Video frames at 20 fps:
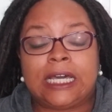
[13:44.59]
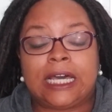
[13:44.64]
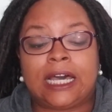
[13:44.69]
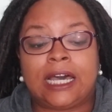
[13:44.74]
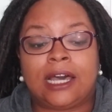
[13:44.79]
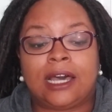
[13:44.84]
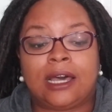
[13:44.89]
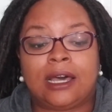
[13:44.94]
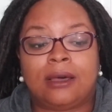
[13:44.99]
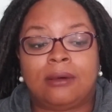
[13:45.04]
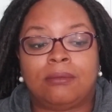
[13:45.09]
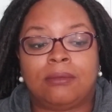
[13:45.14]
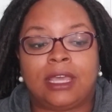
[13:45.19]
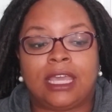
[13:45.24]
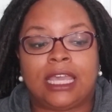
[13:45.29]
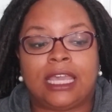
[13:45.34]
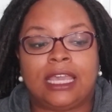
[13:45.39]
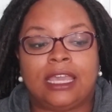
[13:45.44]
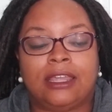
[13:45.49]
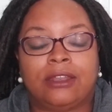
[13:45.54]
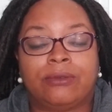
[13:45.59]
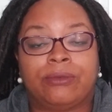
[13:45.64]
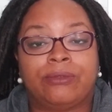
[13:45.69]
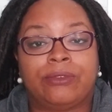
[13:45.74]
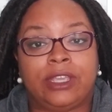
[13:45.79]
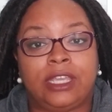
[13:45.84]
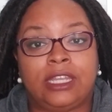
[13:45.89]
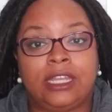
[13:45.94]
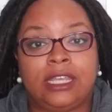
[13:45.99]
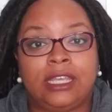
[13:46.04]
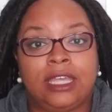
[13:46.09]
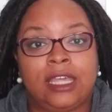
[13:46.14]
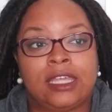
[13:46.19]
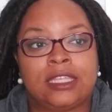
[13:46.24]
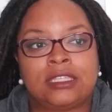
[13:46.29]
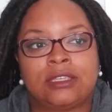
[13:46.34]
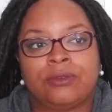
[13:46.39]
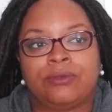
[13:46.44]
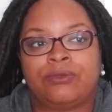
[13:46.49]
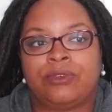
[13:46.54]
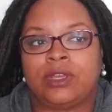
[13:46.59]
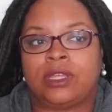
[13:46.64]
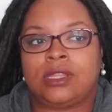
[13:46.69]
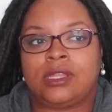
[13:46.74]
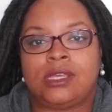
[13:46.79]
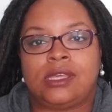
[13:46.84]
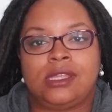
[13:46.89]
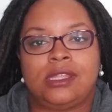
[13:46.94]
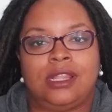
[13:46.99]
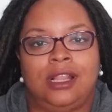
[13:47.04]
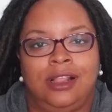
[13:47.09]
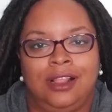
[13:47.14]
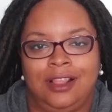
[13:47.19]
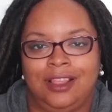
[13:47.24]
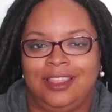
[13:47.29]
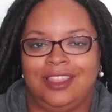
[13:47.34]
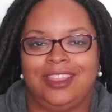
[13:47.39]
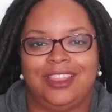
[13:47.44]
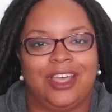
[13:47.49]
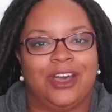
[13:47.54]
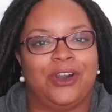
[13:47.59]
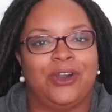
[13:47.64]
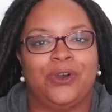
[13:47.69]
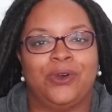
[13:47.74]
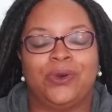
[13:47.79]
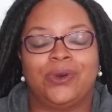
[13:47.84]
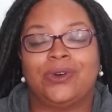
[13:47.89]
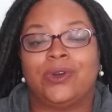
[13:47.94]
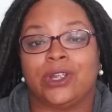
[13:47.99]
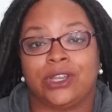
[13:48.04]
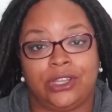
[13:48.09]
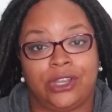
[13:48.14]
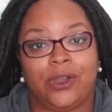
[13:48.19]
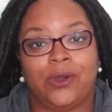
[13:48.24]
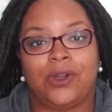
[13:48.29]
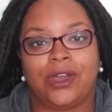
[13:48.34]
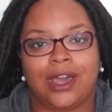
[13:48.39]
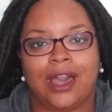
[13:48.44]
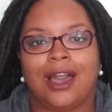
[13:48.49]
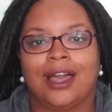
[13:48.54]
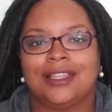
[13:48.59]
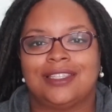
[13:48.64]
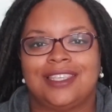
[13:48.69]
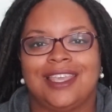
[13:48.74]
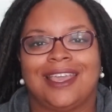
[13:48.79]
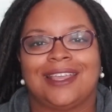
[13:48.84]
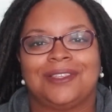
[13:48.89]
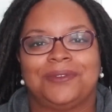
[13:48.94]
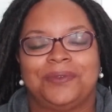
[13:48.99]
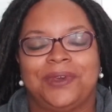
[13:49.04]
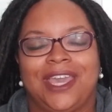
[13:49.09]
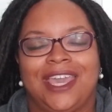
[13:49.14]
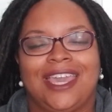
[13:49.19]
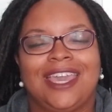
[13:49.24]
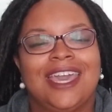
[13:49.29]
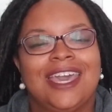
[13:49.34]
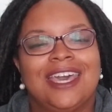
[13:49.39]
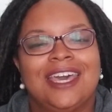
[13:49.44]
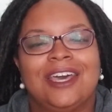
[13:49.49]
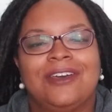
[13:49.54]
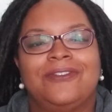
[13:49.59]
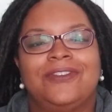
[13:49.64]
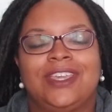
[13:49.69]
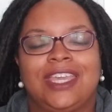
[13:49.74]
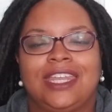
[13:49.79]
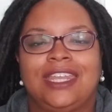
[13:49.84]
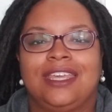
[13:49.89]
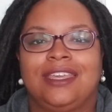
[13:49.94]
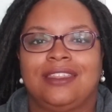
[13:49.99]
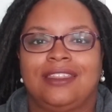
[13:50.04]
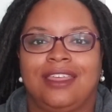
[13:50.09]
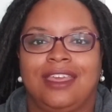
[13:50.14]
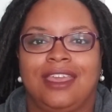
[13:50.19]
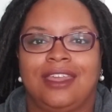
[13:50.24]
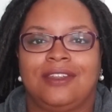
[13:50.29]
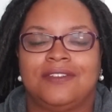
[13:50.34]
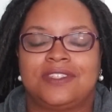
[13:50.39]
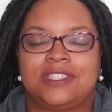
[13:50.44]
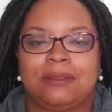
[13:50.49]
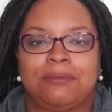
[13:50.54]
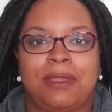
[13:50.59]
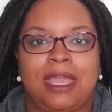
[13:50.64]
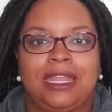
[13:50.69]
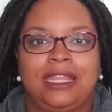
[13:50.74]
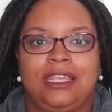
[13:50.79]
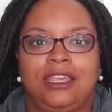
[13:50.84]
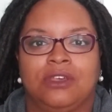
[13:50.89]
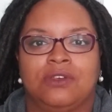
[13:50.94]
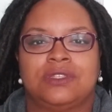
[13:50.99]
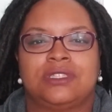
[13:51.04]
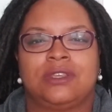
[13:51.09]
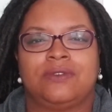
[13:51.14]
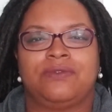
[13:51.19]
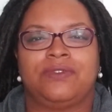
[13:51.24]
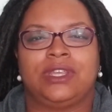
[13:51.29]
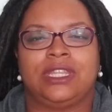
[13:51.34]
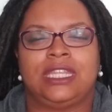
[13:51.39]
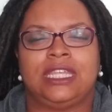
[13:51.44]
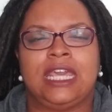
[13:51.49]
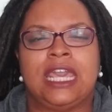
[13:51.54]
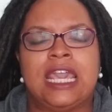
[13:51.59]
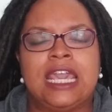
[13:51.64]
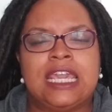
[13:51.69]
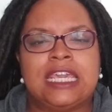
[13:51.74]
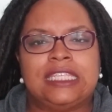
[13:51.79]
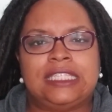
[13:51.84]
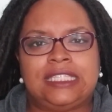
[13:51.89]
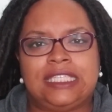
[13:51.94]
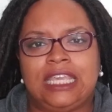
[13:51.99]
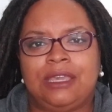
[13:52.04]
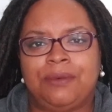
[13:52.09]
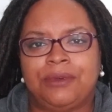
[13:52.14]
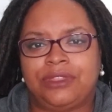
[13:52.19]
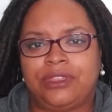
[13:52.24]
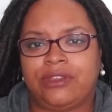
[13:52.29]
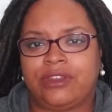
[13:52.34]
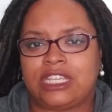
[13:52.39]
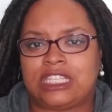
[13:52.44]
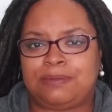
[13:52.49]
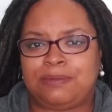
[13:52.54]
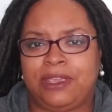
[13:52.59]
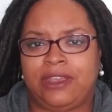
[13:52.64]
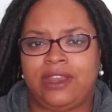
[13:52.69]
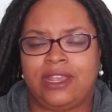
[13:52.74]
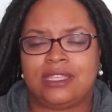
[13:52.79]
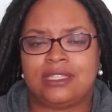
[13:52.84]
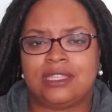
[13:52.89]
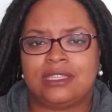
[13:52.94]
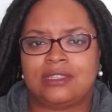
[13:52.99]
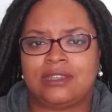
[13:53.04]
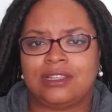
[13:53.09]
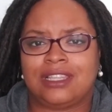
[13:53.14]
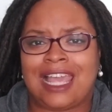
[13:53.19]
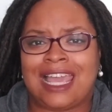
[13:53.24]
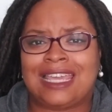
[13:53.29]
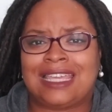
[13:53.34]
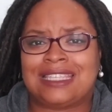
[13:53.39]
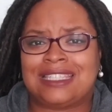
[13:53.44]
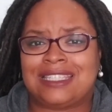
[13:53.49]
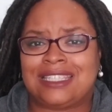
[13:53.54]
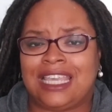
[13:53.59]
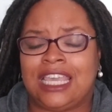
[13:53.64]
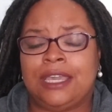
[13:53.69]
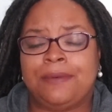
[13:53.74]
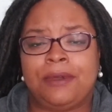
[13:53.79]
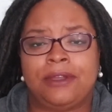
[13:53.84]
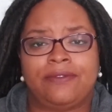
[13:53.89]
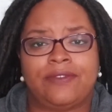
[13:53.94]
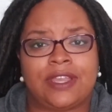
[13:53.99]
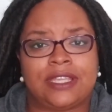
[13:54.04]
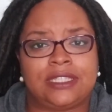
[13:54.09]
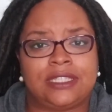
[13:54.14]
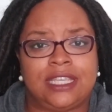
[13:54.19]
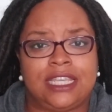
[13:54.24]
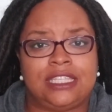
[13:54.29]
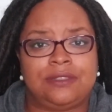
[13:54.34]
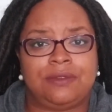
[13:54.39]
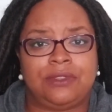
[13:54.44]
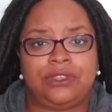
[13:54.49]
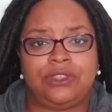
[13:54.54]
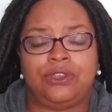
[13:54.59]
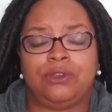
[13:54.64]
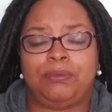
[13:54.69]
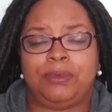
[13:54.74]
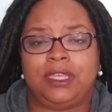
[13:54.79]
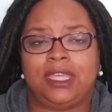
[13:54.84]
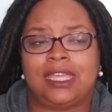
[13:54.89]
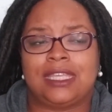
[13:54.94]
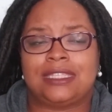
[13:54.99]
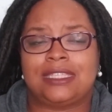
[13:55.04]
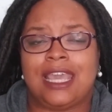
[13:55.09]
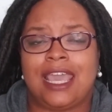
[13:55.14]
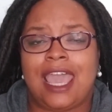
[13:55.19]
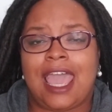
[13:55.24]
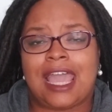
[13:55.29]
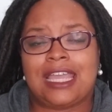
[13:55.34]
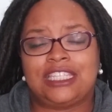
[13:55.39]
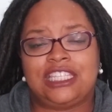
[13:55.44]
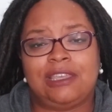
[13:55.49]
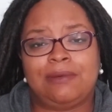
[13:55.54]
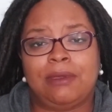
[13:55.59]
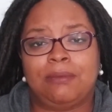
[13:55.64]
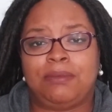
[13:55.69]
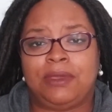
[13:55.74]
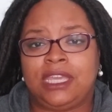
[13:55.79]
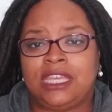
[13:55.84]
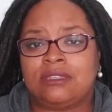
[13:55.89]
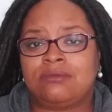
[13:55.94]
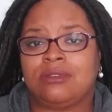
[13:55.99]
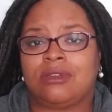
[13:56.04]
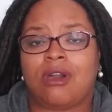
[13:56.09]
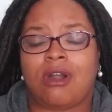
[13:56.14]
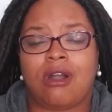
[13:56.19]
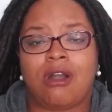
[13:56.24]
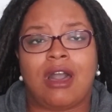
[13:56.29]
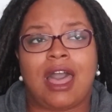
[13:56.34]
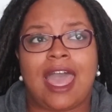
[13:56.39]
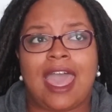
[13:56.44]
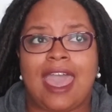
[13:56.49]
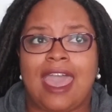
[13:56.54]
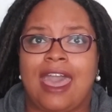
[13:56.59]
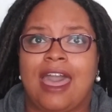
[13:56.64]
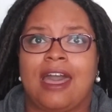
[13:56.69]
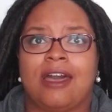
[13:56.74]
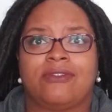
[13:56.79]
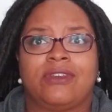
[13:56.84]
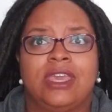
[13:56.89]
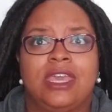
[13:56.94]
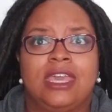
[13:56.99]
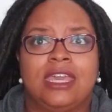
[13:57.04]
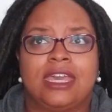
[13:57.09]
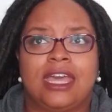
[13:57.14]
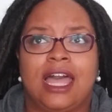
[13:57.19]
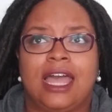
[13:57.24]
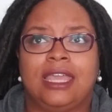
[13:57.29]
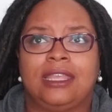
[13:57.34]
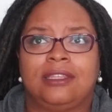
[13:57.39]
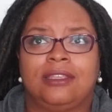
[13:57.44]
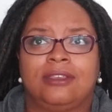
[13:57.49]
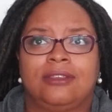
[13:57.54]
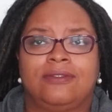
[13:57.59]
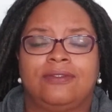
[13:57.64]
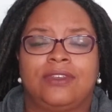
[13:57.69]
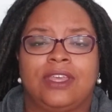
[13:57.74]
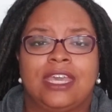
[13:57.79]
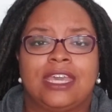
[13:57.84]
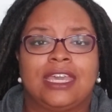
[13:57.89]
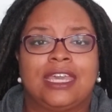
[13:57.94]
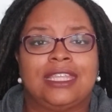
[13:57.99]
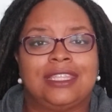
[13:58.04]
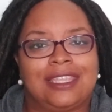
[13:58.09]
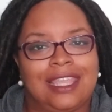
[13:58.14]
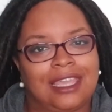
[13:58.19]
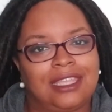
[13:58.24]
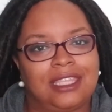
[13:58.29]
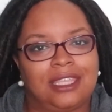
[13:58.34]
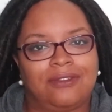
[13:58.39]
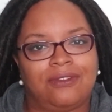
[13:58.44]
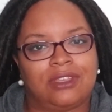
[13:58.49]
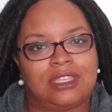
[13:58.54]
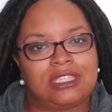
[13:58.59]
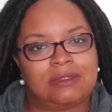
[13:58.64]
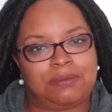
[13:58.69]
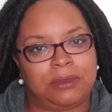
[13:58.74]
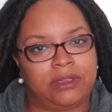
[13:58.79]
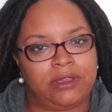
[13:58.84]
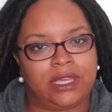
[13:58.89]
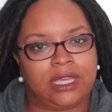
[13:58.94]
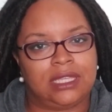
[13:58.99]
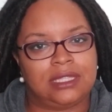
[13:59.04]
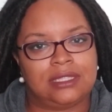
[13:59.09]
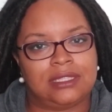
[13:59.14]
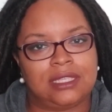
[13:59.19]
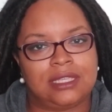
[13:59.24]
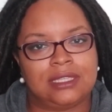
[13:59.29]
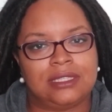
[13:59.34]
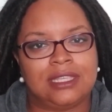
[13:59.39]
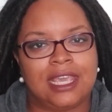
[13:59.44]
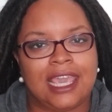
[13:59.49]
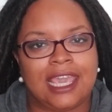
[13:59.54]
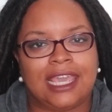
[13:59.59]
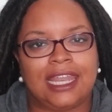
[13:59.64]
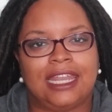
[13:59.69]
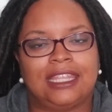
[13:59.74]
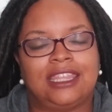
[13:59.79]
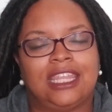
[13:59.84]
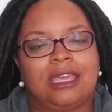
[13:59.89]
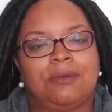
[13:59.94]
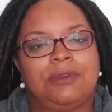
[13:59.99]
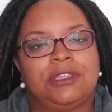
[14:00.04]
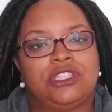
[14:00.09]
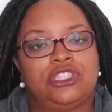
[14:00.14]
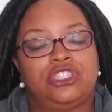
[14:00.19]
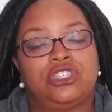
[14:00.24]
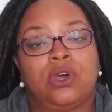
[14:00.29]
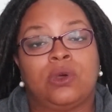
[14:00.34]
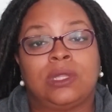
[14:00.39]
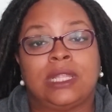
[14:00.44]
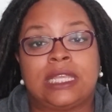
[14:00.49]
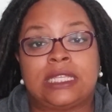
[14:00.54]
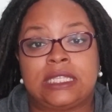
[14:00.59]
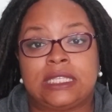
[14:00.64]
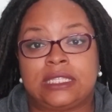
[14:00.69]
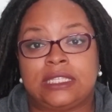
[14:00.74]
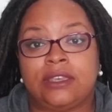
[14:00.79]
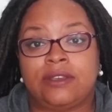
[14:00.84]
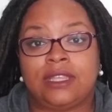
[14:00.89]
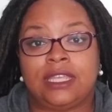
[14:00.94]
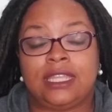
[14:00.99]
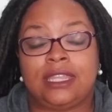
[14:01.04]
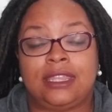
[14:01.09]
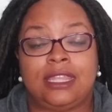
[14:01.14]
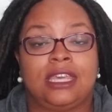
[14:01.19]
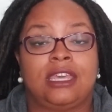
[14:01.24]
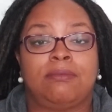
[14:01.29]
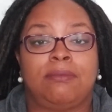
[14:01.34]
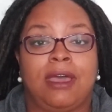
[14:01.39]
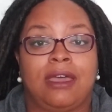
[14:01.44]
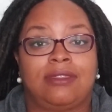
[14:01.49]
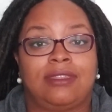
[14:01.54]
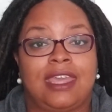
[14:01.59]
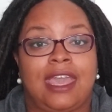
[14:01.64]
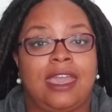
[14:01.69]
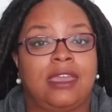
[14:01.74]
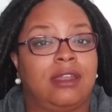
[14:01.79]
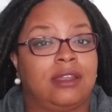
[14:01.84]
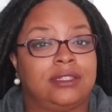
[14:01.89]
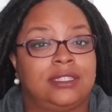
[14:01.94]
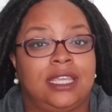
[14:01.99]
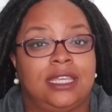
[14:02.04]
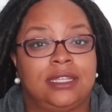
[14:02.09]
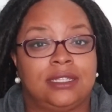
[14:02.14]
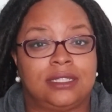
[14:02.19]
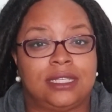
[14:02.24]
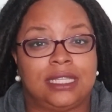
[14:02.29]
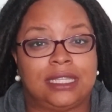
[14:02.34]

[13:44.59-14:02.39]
And reading is a really low or no contact way of getting in the head of somebody else and really seeing what their experiences are like and seeing what resonates with you, because as human beings, we all have kind of connective experiences, and I think we don't necessarily think about that in our day-to-day